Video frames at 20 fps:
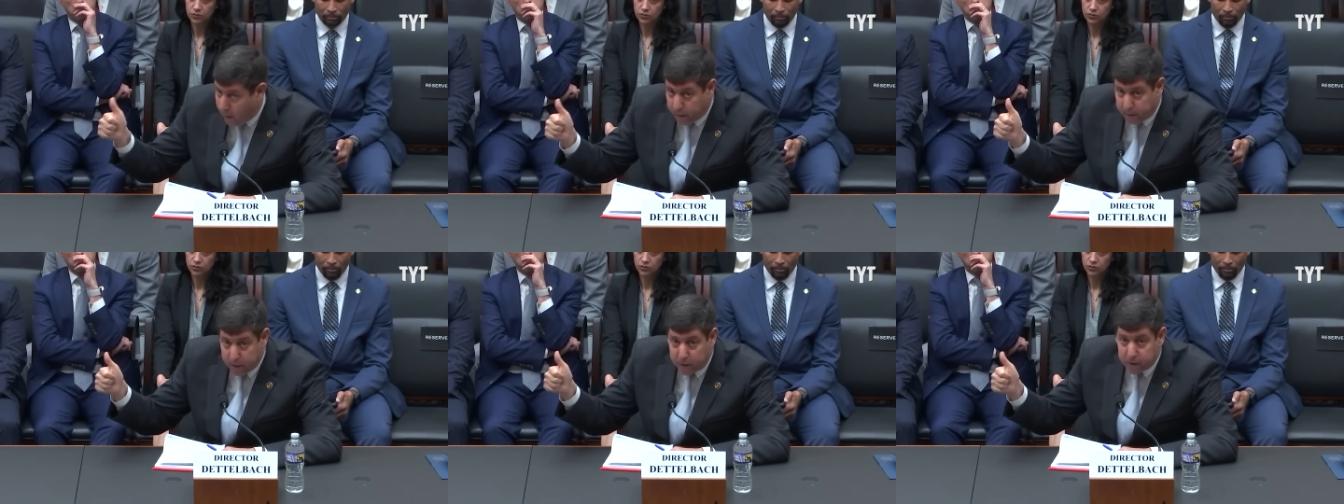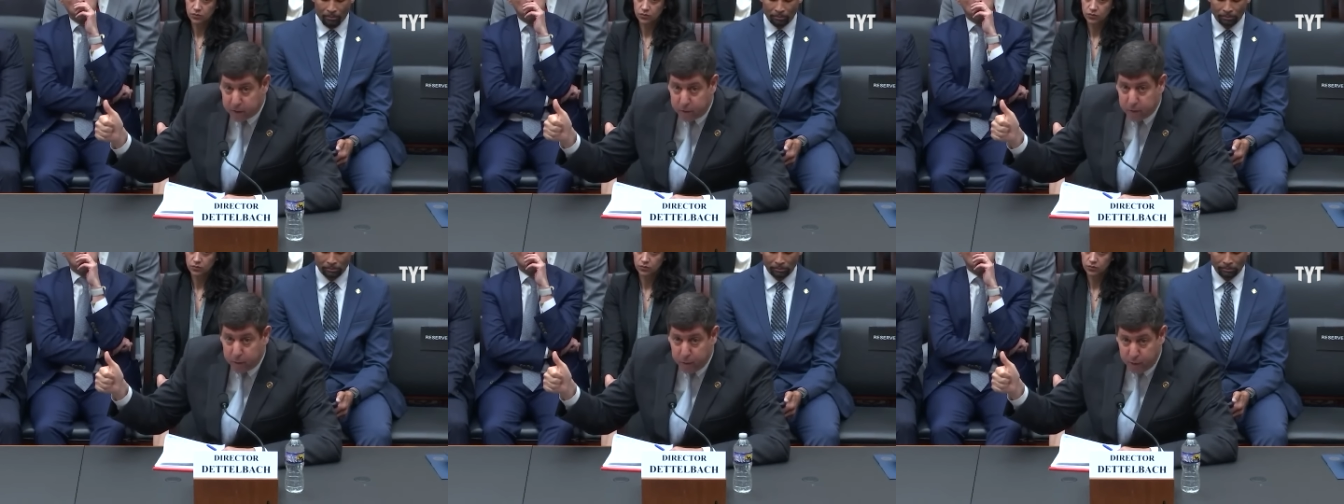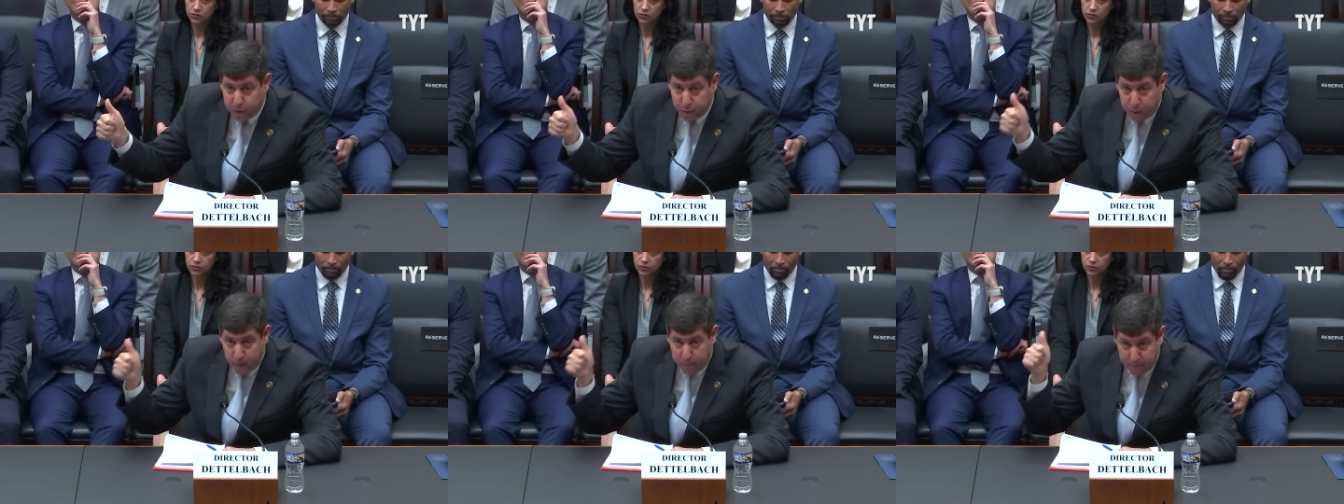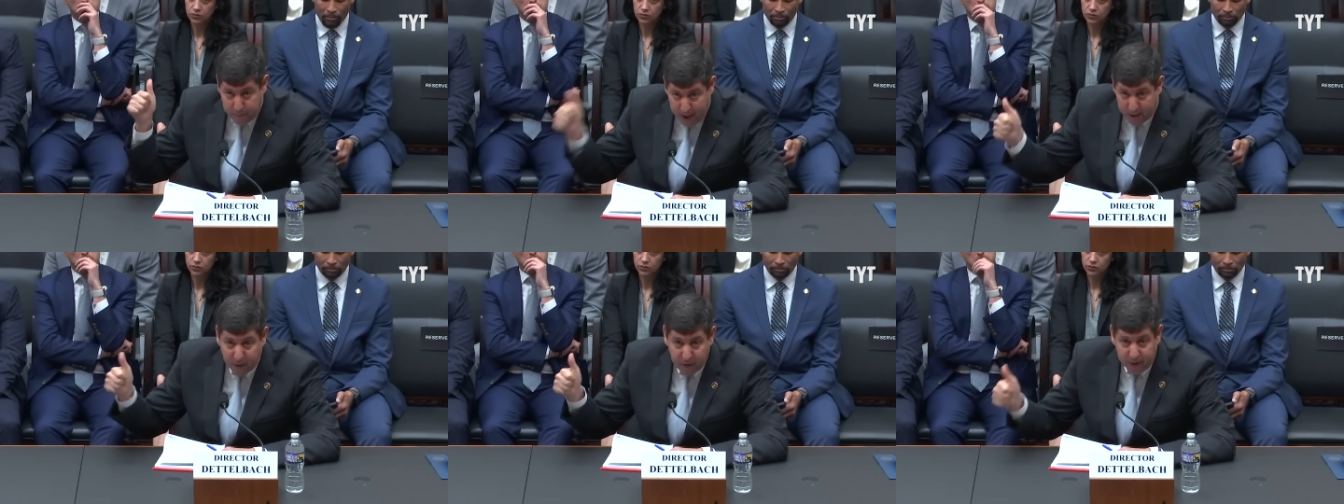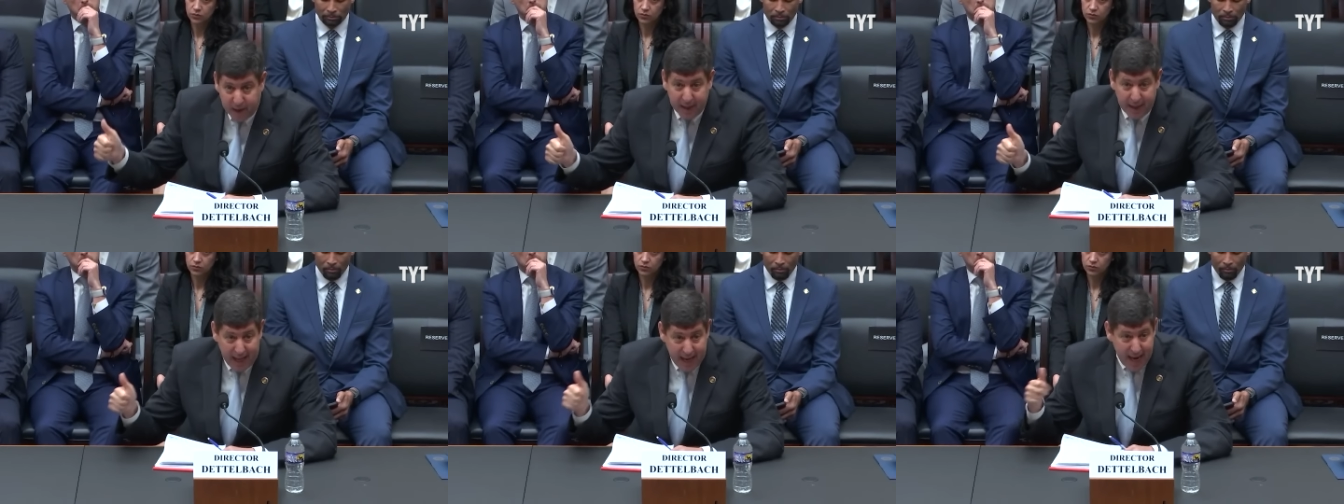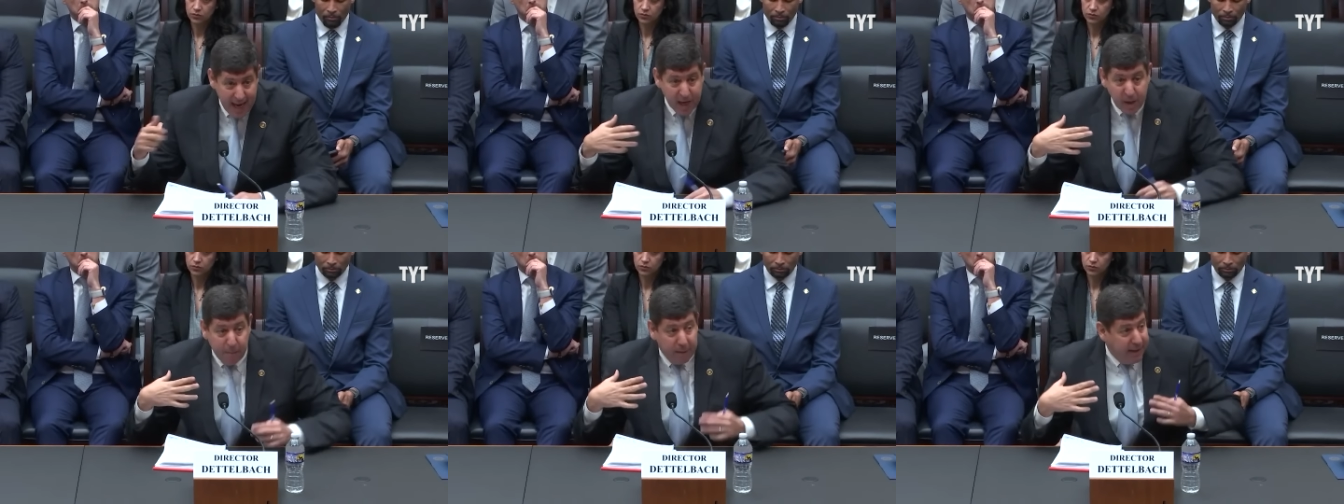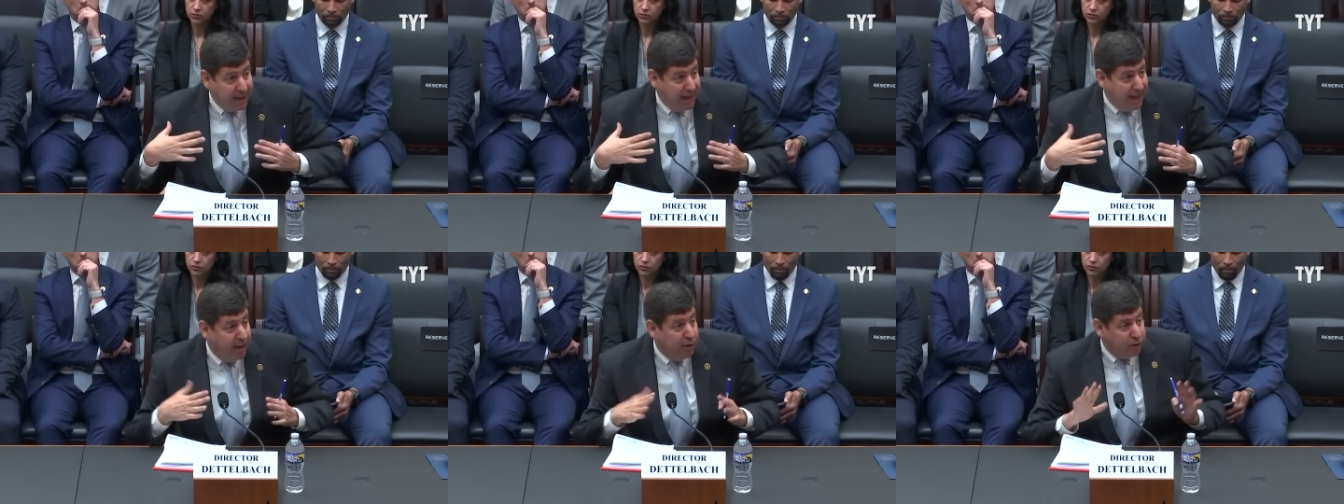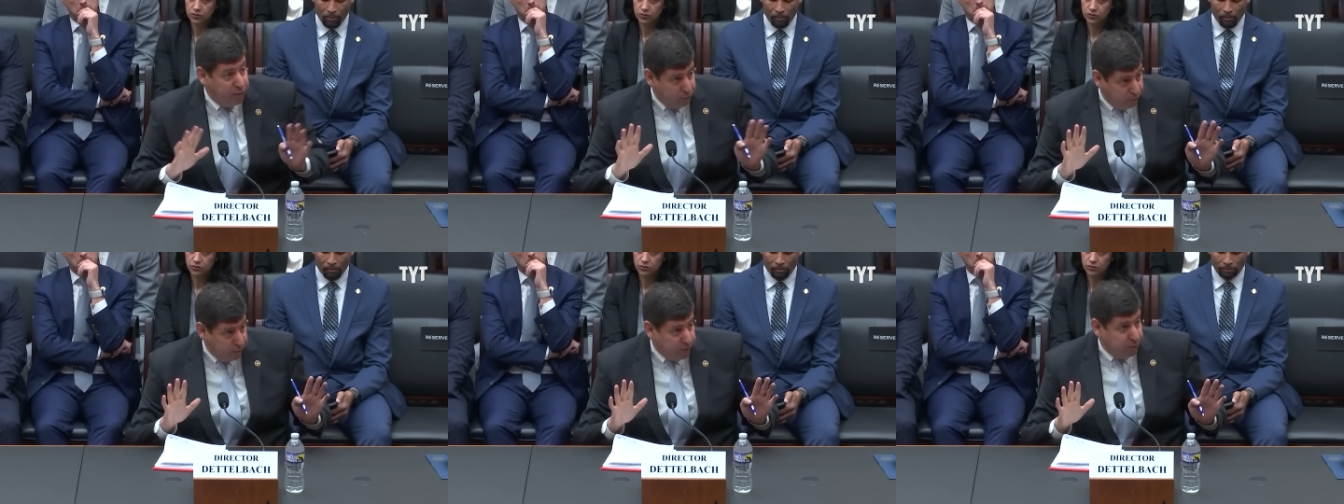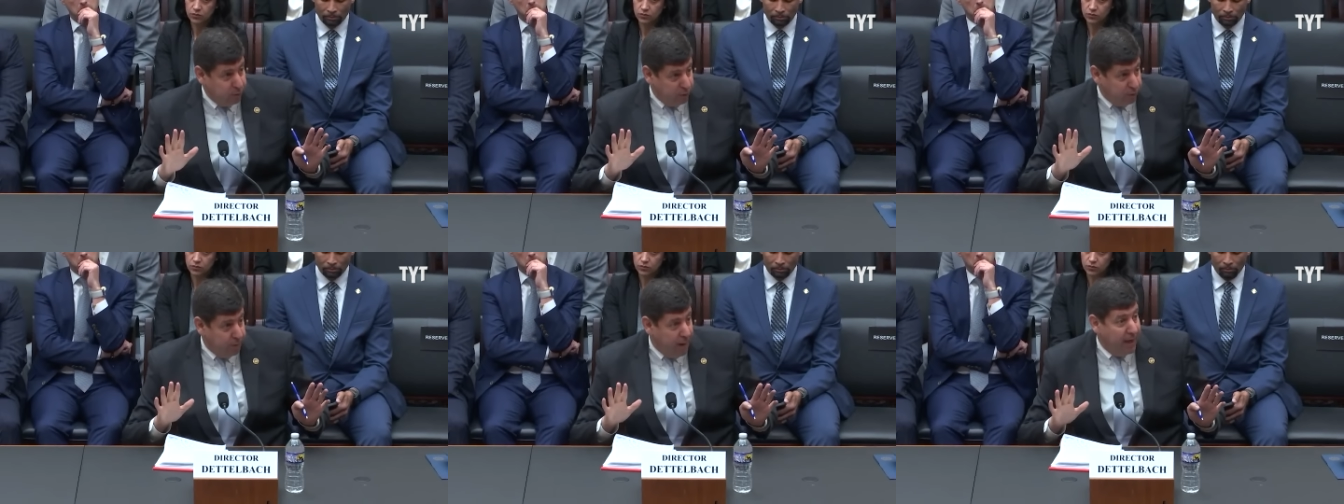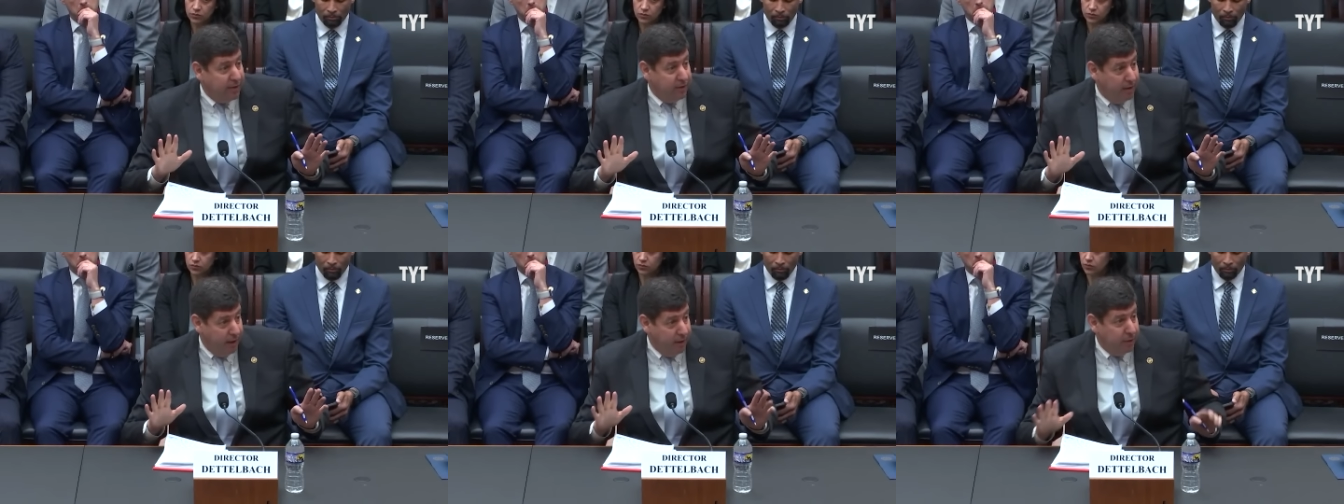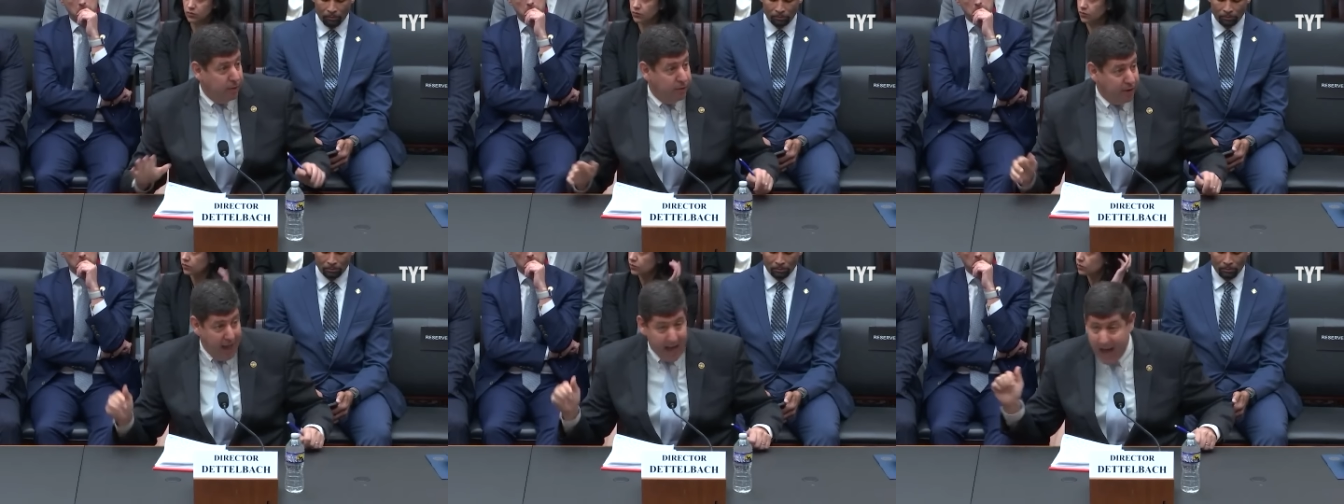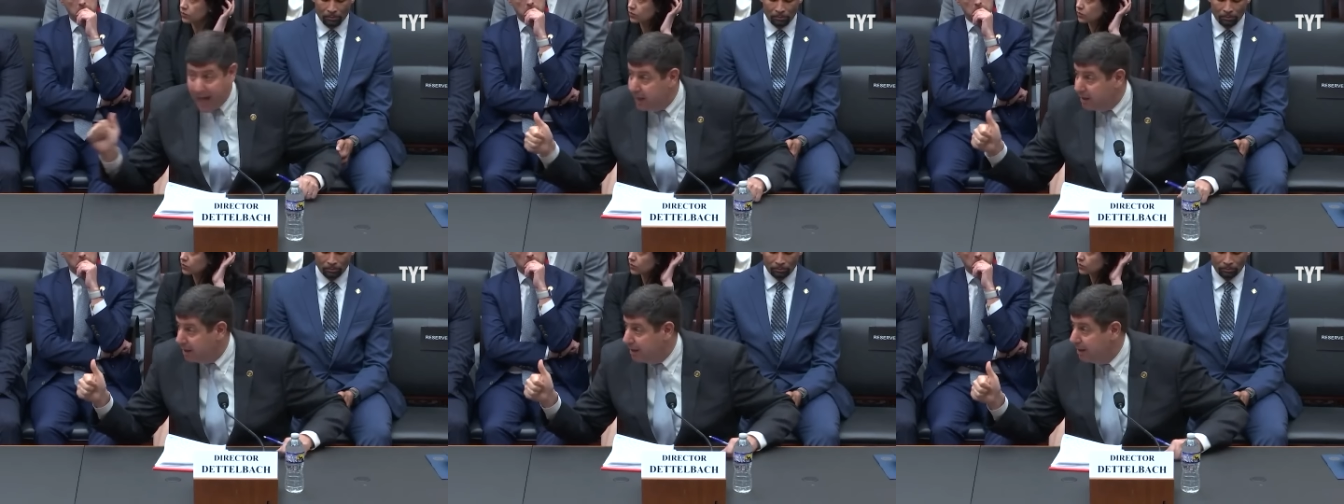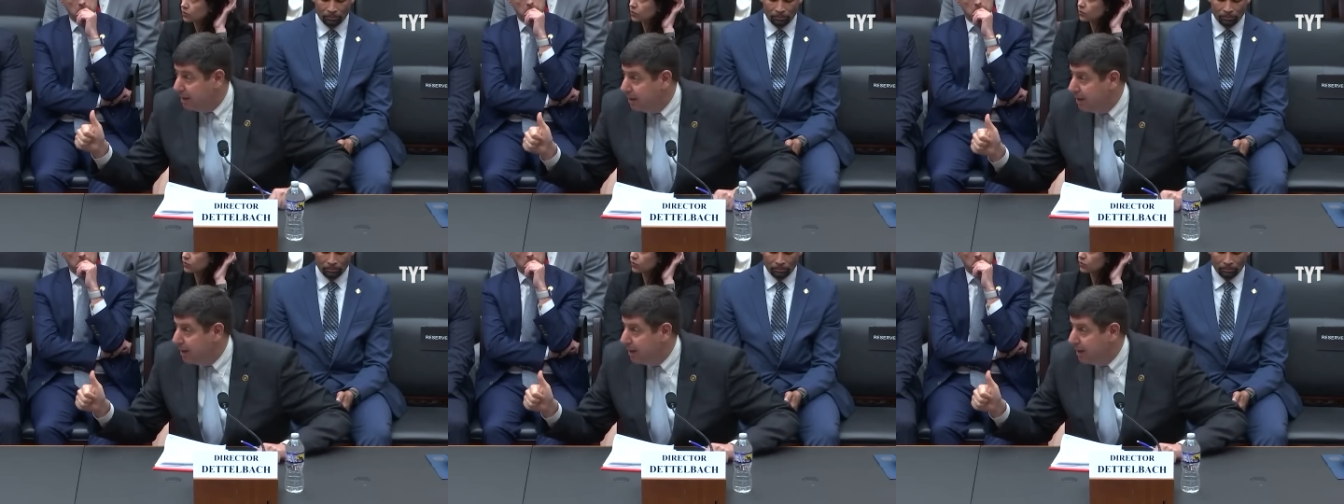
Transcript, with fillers: partners, which we're better than anybody else with respect to others at.